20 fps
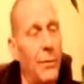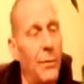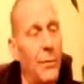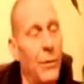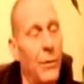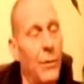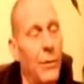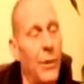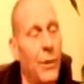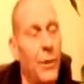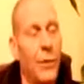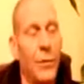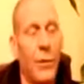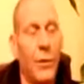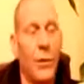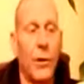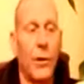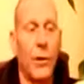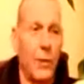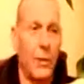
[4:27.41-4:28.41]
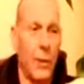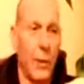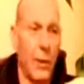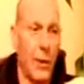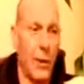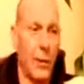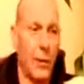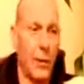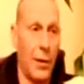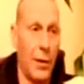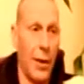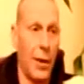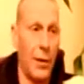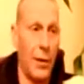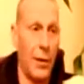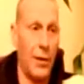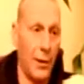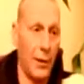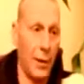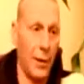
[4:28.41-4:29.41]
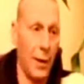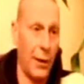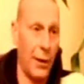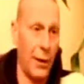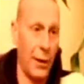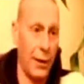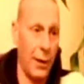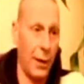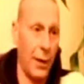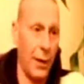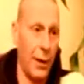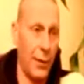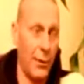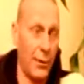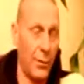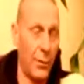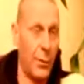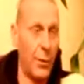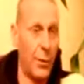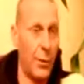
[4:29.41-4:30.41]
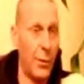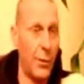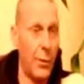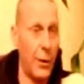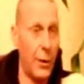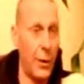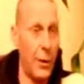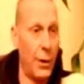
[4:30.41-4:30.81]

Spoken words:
revoked all my consent legislated rule,